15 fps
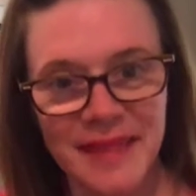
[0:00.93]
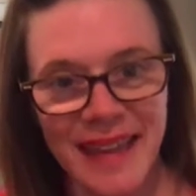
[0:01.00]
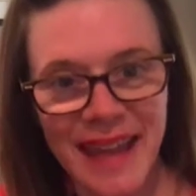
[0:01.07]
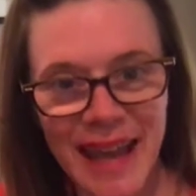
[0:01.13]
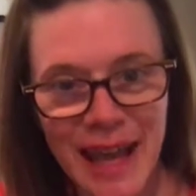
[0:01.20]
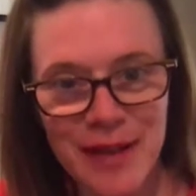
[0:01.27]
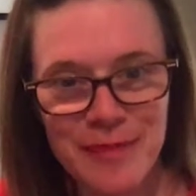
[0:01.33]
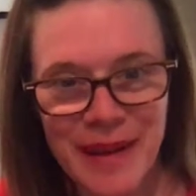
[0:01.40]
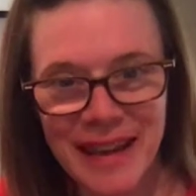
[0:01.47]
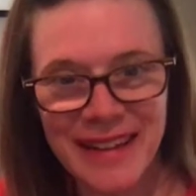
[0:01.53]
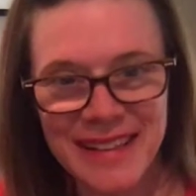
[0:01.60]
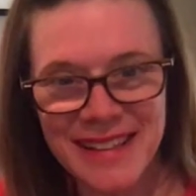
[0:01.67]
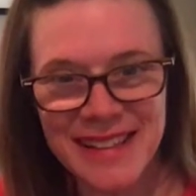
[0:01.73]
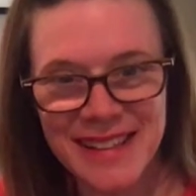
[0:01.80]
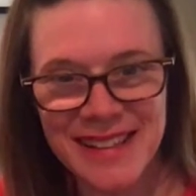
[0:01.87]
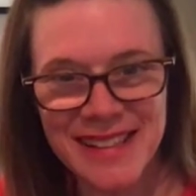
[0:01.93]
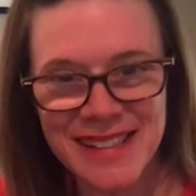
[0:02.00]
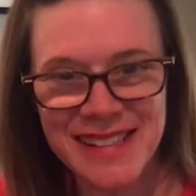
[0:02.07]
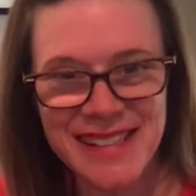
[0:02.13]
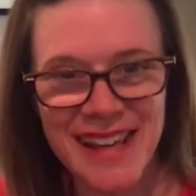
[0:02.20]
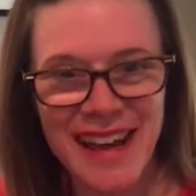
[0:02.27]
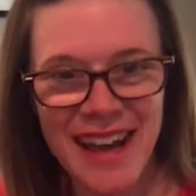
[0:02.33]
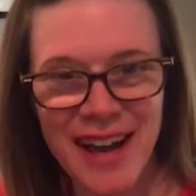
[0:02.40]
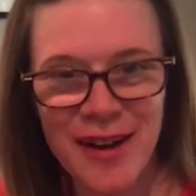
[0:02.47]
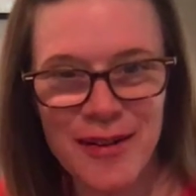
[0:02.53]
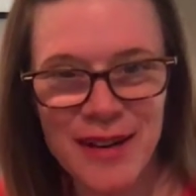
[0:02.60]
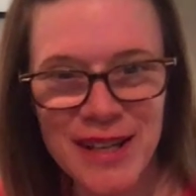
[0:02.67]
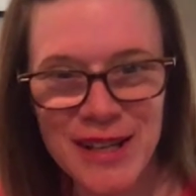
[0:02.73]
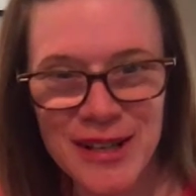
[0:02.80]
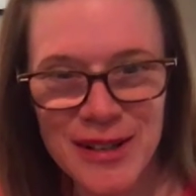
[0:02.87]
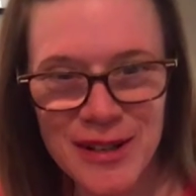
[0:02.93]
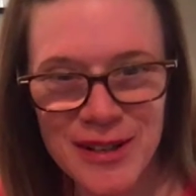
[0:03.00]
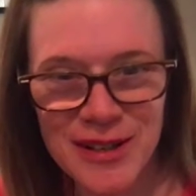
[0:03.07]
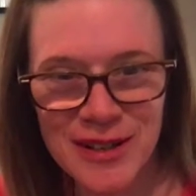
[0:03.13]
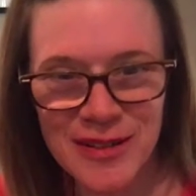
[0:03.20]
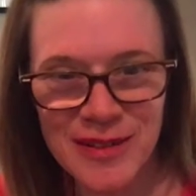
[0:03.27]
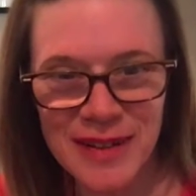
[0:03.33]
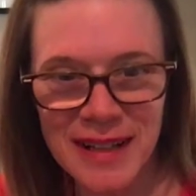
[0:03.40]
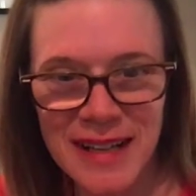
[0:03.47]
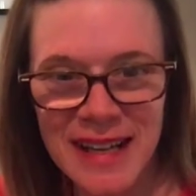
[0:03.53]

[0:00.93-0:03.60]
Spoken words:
Hey pandas, how are you?